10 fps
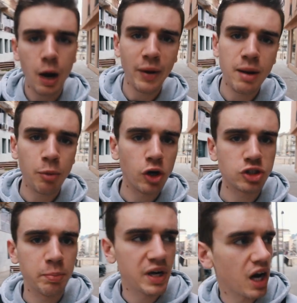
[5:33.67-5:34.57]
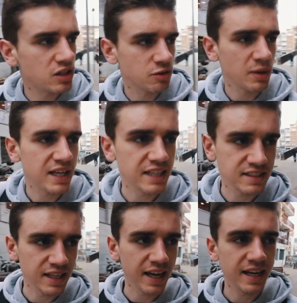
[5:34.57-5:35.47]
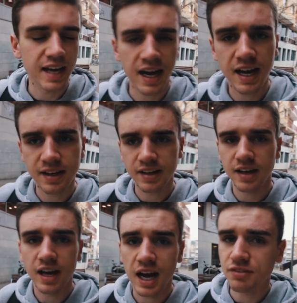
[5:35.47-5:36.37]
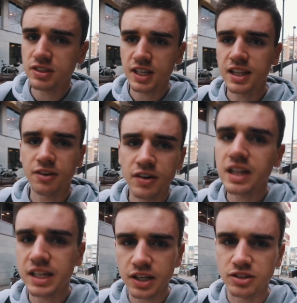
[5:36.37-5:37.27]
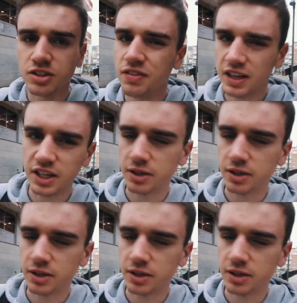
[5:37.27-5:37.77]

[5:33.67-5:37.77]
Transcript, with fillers: I went and bought some bananas from there yesterday and uh, I have to say they're really good so thank